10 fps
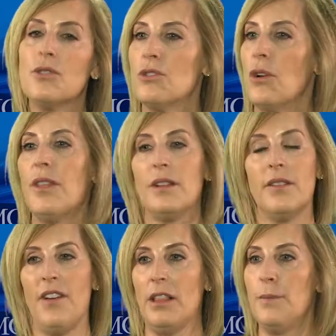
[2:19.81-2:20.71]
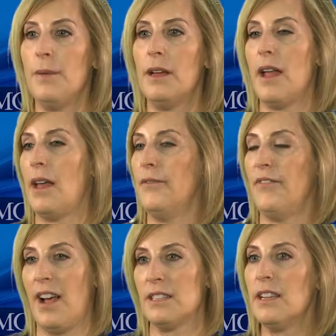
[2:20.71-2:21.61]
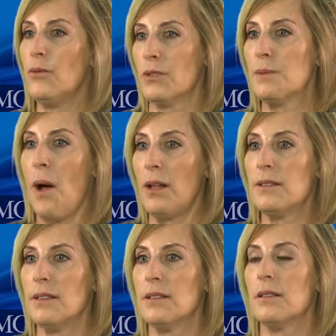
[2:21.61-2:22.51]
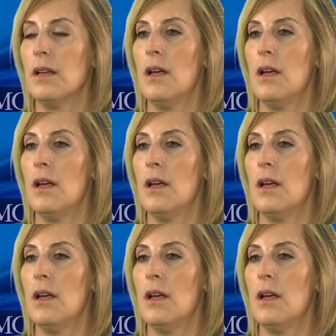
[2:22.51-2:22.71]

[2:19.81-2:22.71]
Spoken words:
showed that development and vaccine responses